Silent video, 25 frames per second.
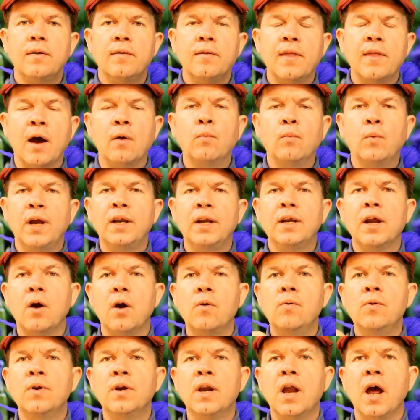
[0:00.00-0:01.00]
that we
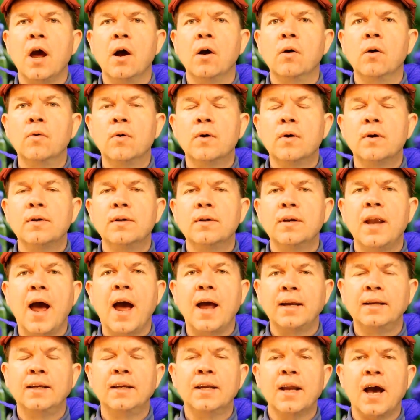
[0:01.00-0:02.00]
don't know
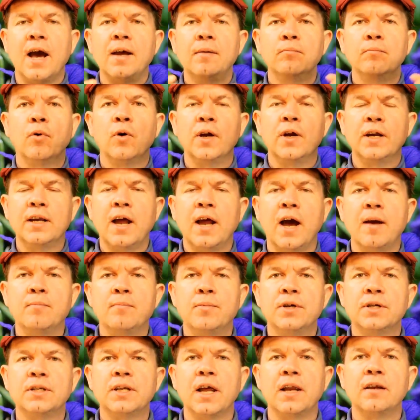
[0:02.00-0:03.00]

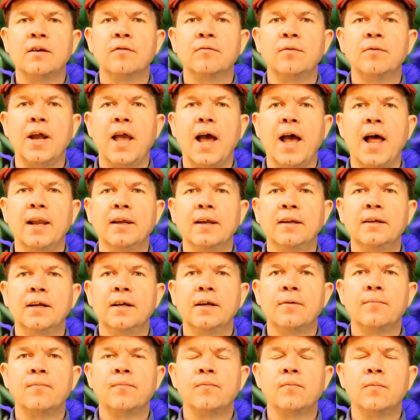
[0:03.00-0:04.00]
99.9% of
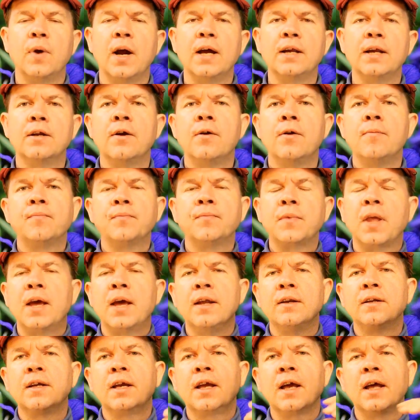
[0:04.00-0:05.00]
reality, right?
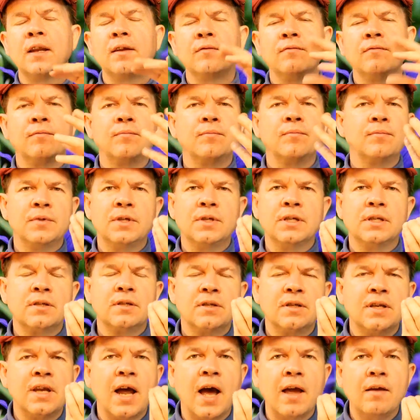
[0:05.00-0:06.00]
And to kind of
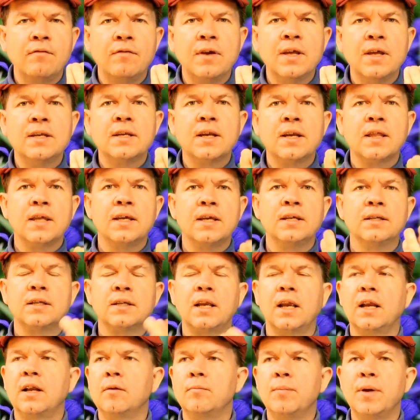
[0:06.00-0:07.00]
just dive into these
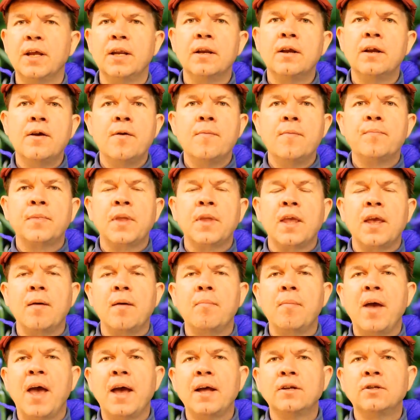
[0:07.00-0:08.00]
a little bit,
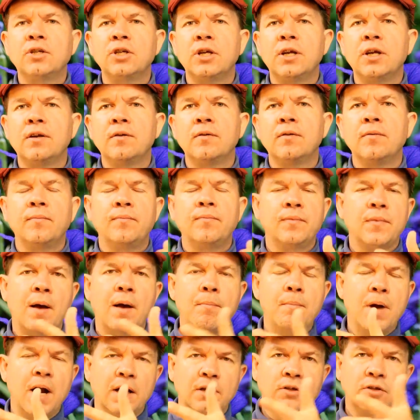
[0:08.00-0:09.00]
imagine
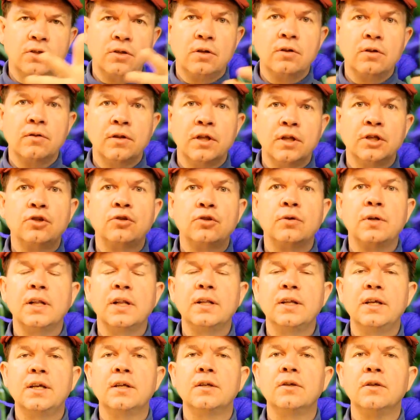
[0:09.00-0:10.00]
amongst the
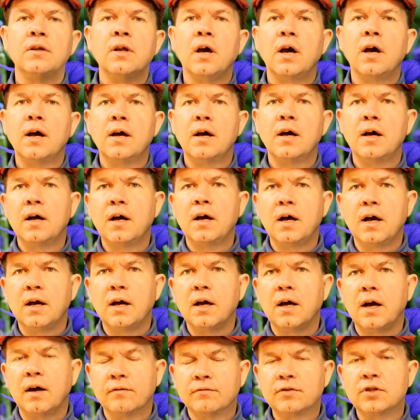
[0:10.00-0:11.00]
trillion
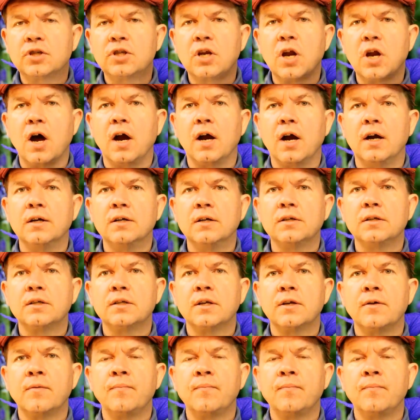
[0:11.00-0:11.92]
of stars,